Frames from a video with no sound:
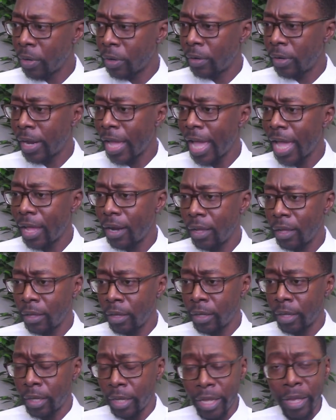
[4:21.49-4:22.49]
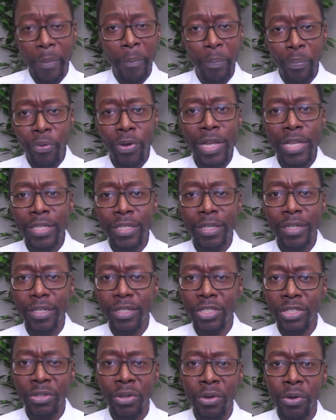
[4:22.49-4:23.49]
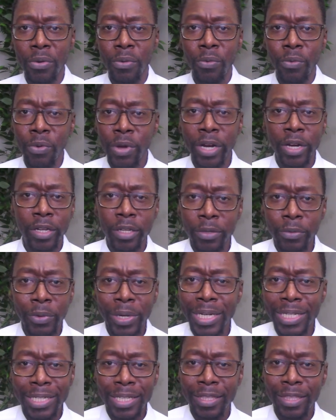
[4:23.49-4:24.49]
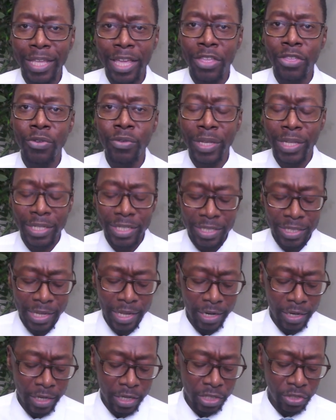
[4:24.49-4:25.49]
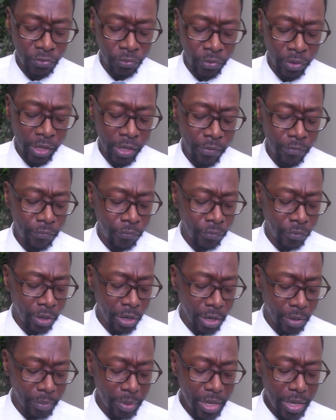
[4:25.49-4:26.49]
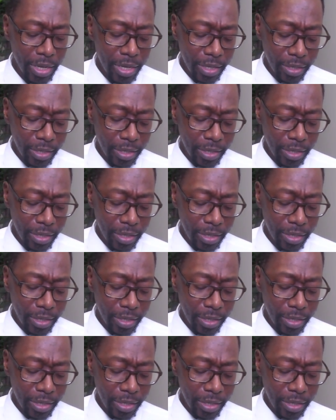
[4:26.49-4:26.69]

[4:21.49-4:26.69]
We're not in prison. So what is it that you can set us free from?